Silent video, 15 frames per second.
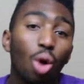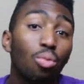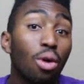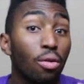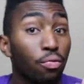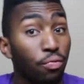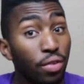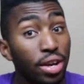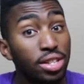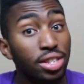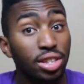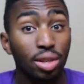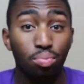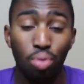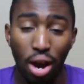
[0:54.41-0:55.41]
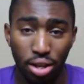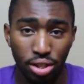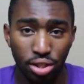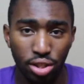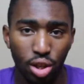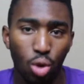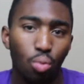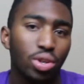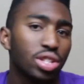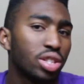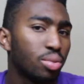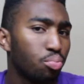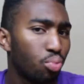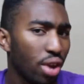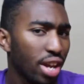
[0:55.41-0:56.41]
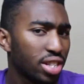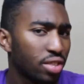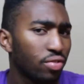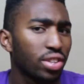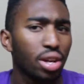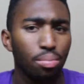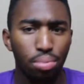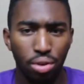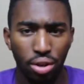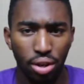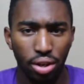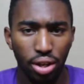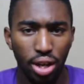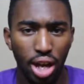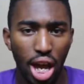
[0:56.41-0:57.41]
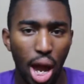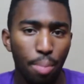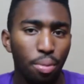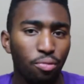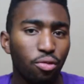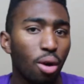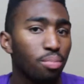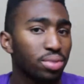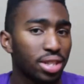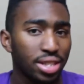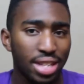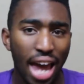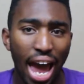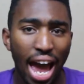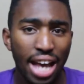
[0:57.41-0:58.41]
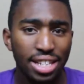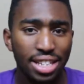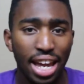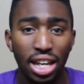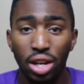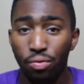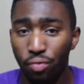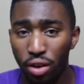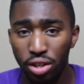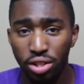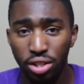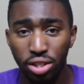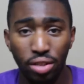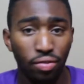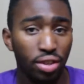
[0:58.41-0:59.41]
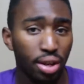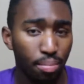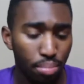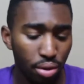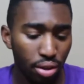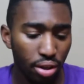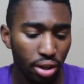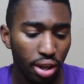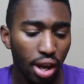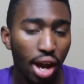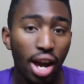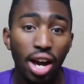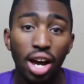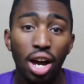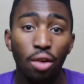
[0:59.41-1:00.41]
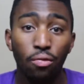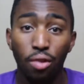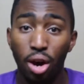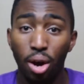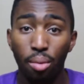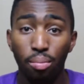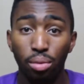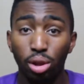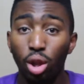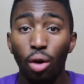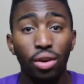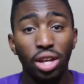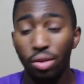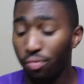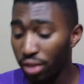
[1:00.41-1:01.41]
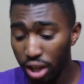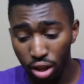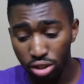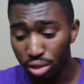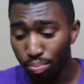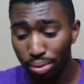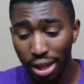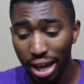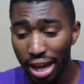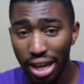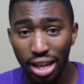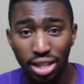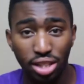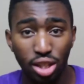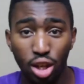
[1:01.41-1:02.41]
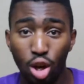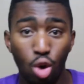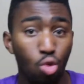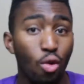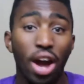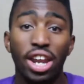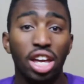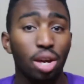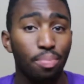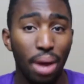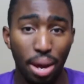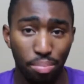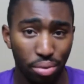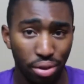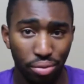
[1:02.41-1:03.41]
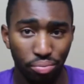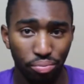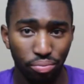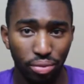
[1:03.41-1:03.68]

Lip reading: Well, first is the processor, which is the brains of the computer. It performs the task and the functions of the computer, from loading a video to play to writing a paper.